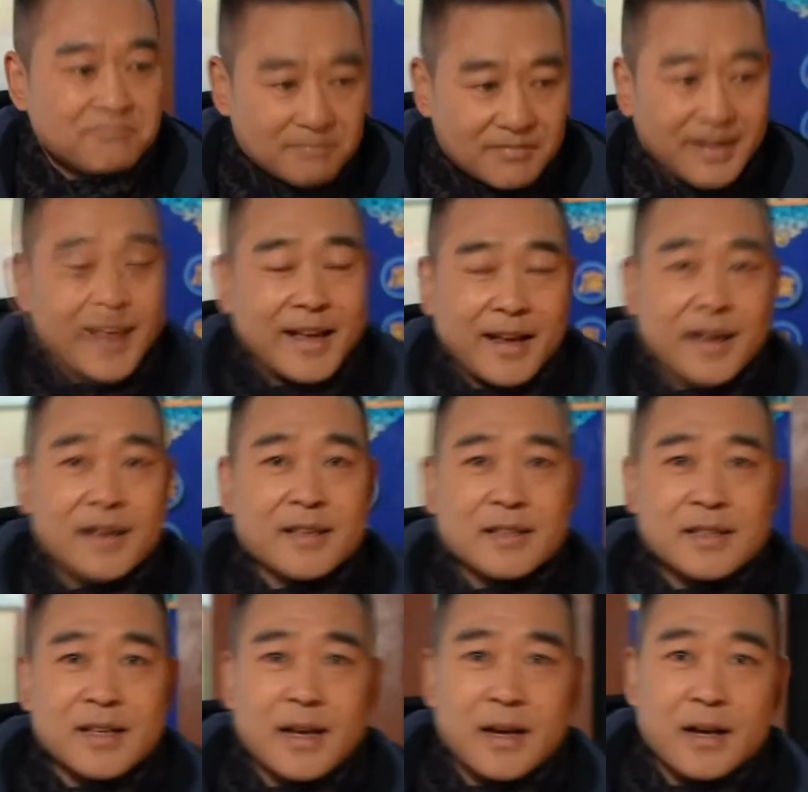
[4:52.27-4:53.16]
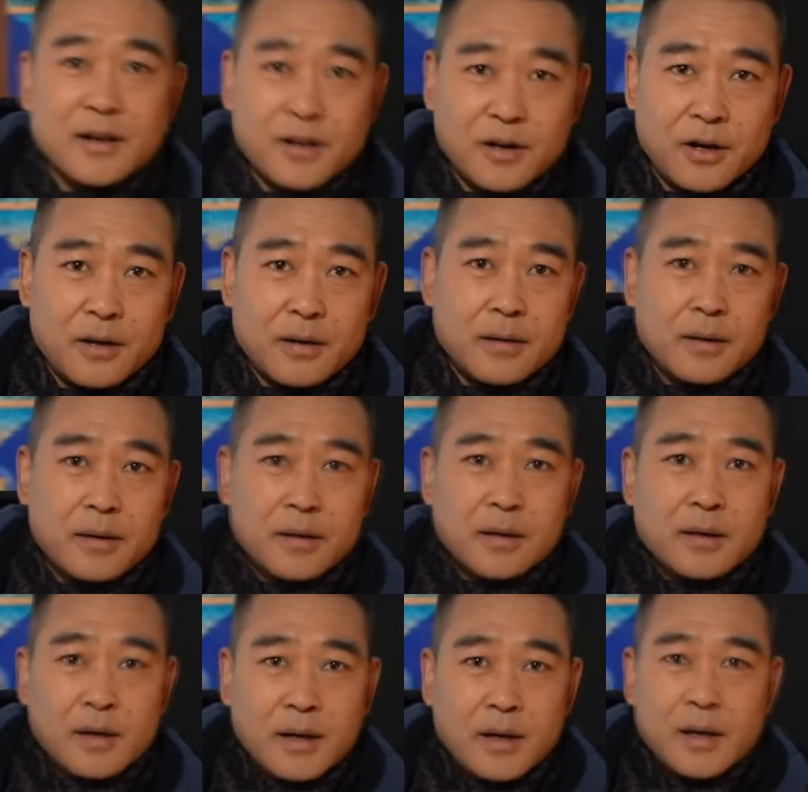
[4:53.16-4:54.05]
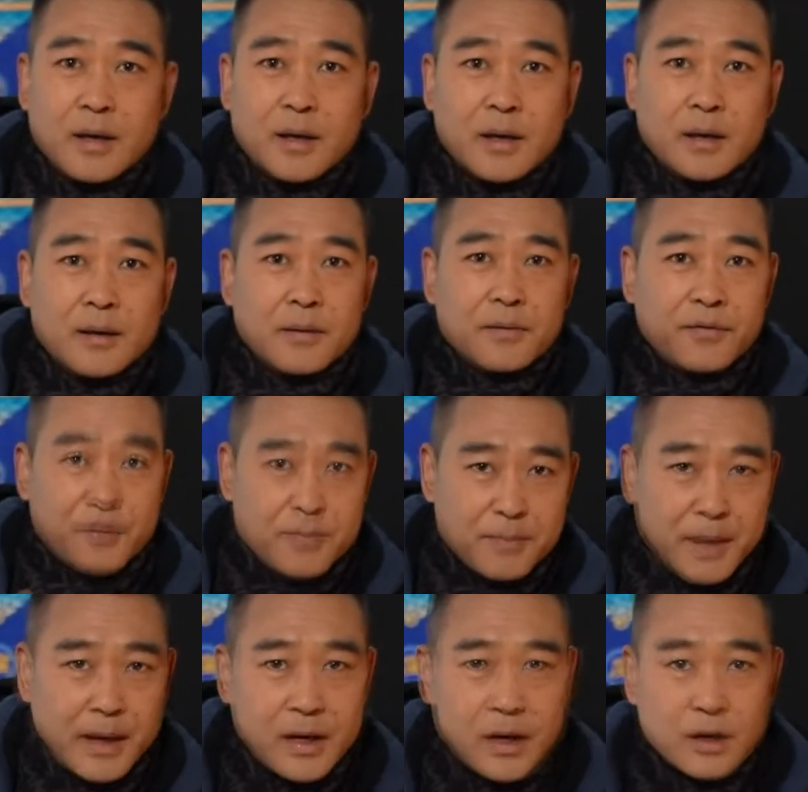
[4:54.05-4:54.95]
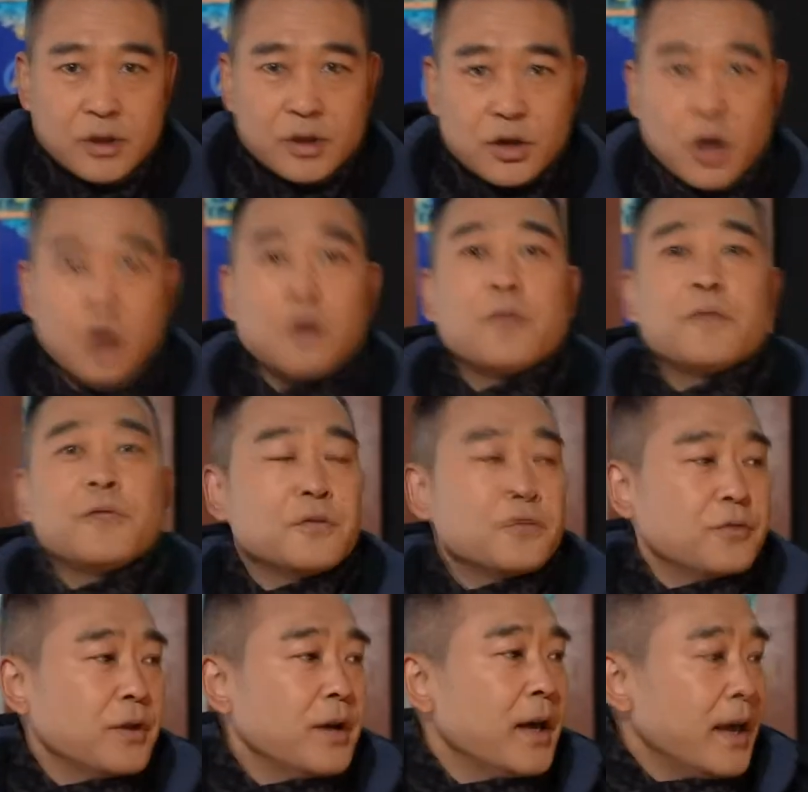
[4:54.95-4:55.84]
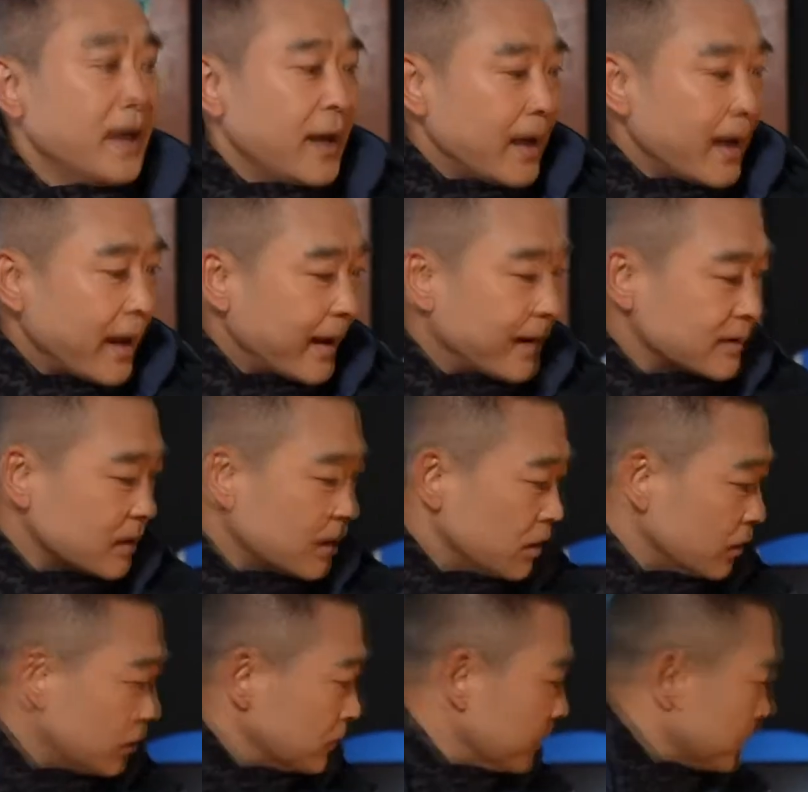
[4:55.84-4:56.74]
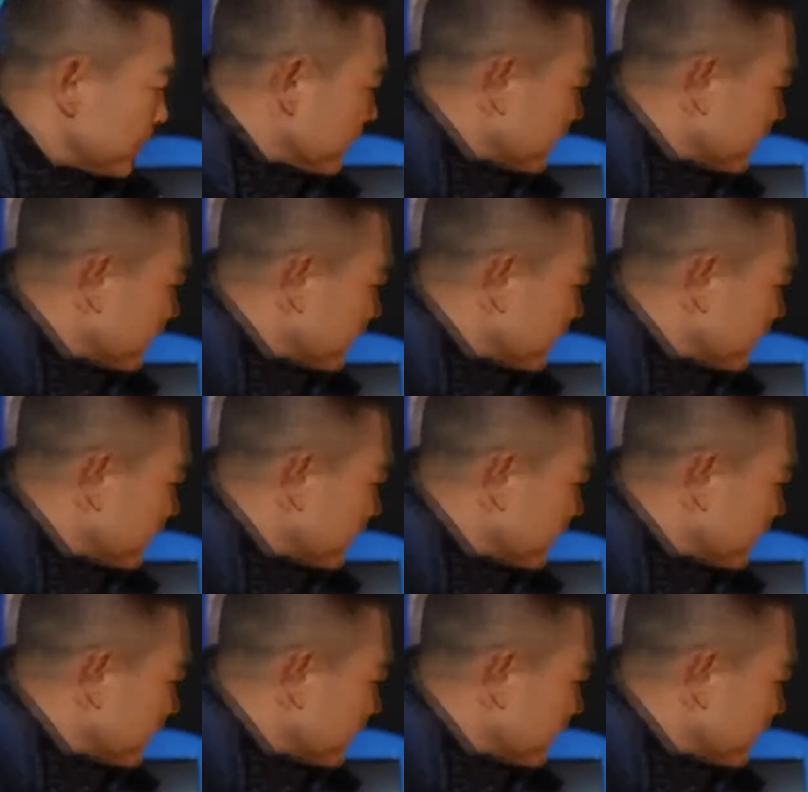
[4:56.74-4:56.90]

like I said, not fermented tofu as a whole.